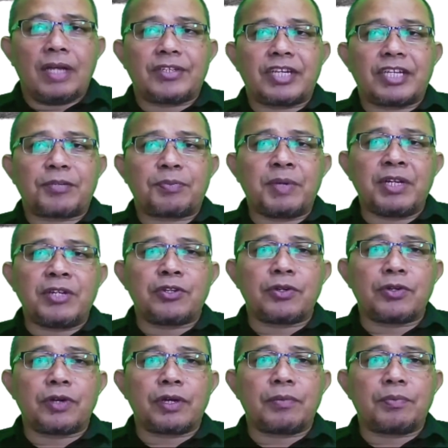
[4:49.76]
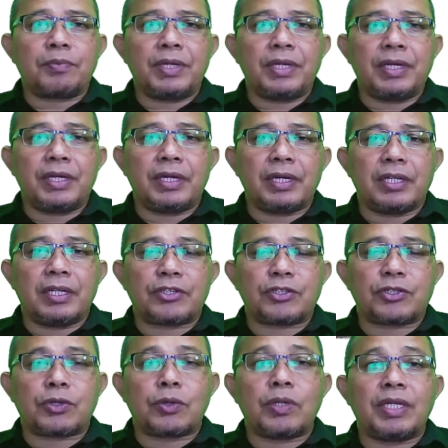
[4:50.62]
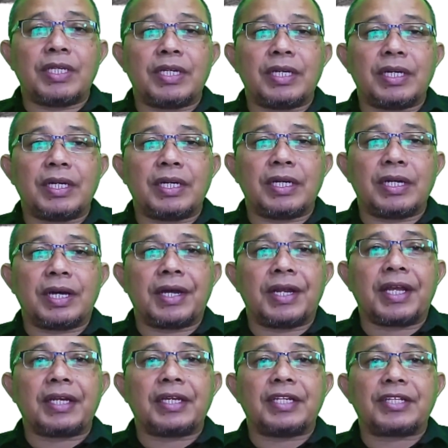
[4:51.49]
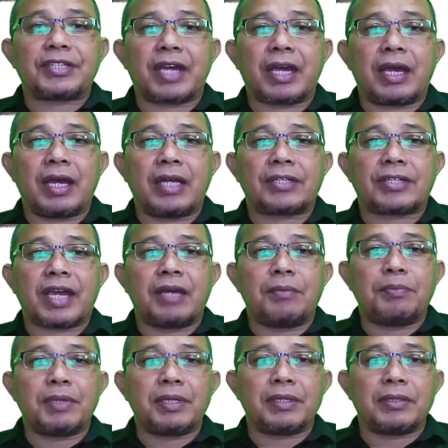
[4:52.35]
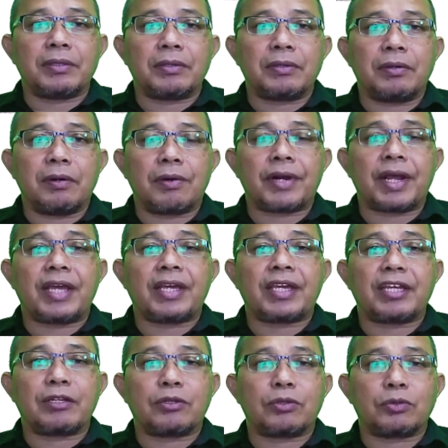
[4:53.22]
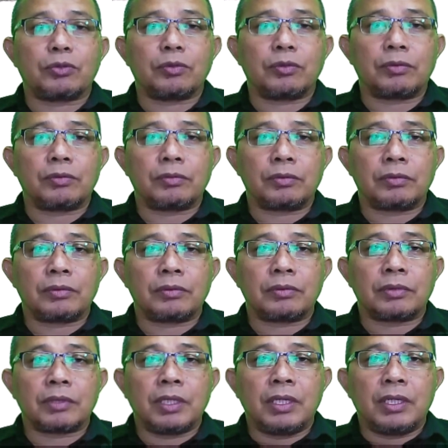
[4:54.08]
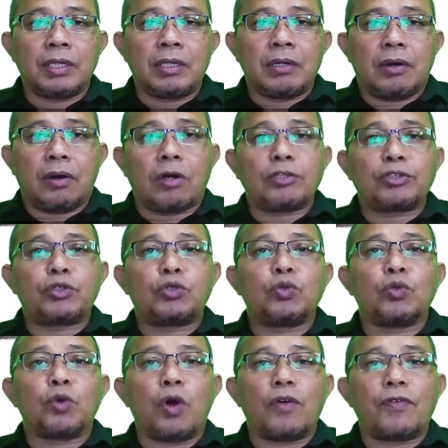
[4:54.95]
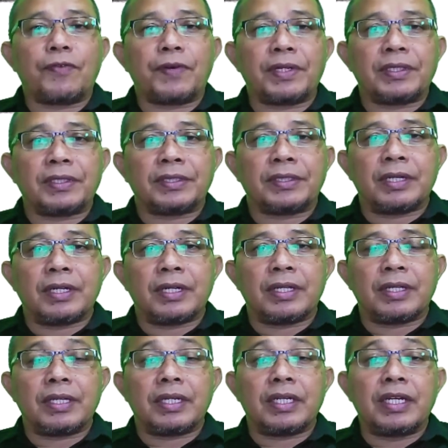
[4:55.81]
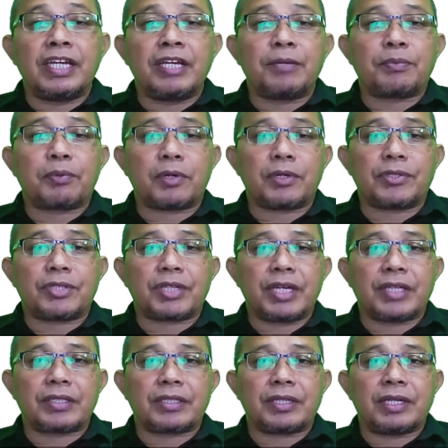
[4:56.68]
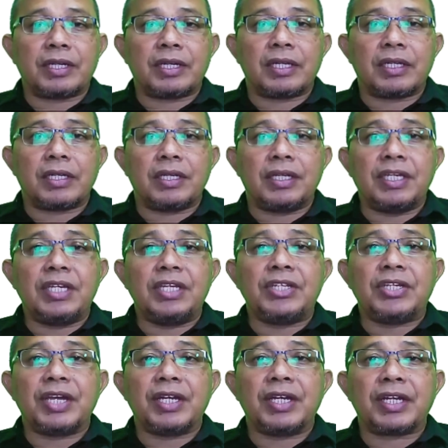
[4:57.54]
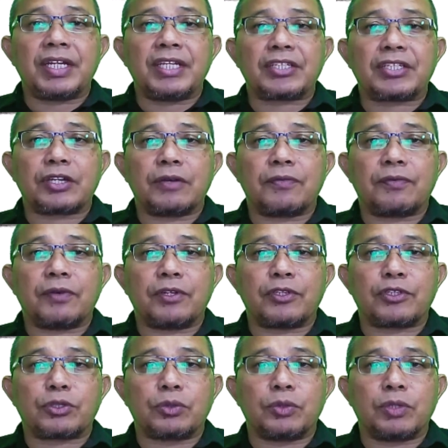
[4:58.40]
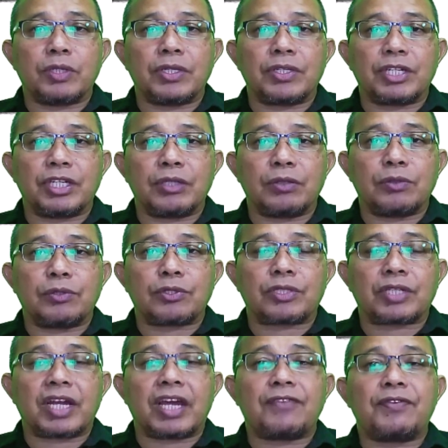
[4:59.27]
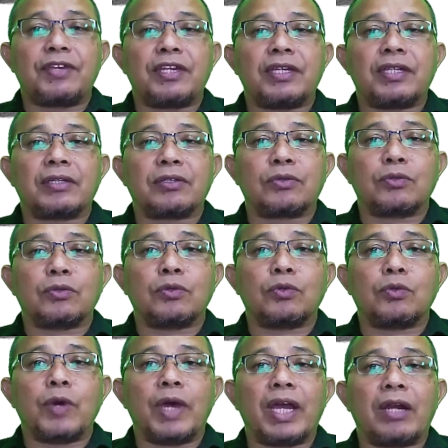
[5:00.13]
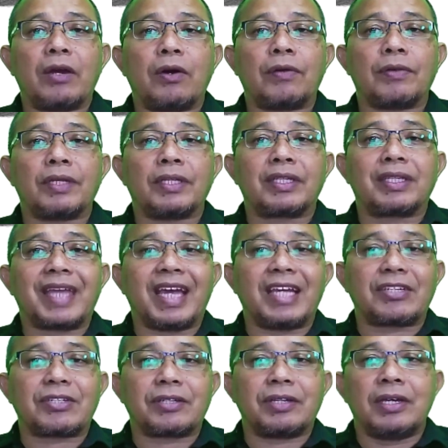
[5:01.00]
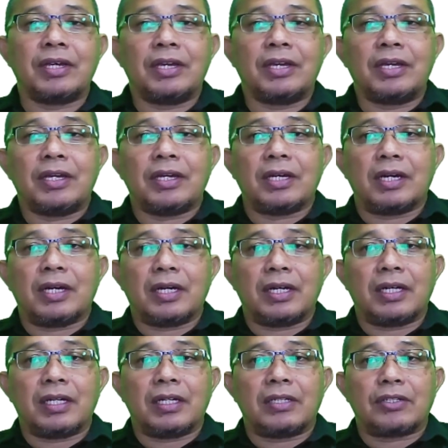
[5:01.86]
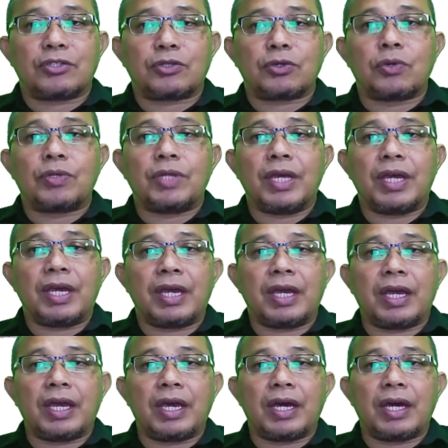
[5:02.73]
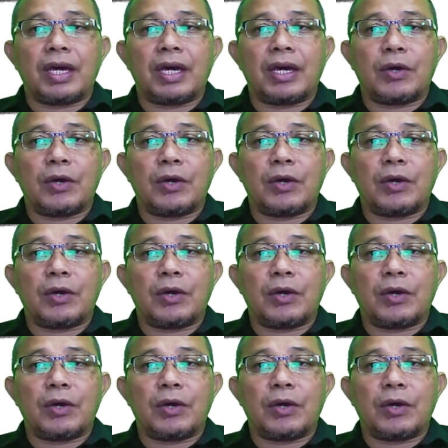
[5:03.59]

Assessment should not be solely a grade assignment or ranking tool. All too often, the learning process degenerates for students into striving to do well on the test so they